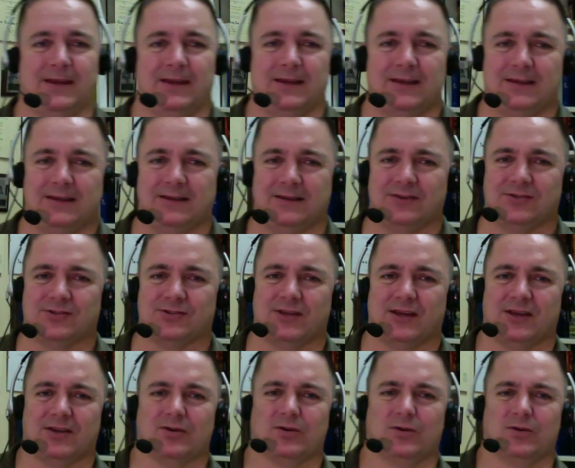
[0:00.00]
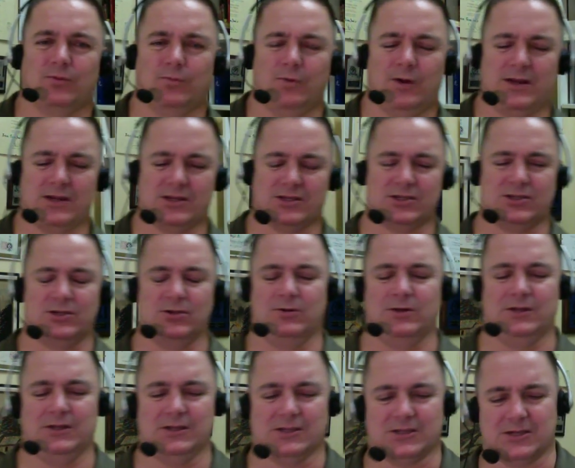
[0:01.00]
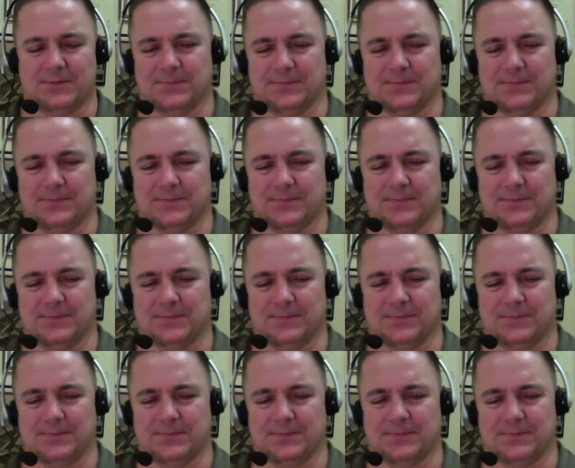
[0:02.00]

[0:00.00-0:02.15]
is that when a student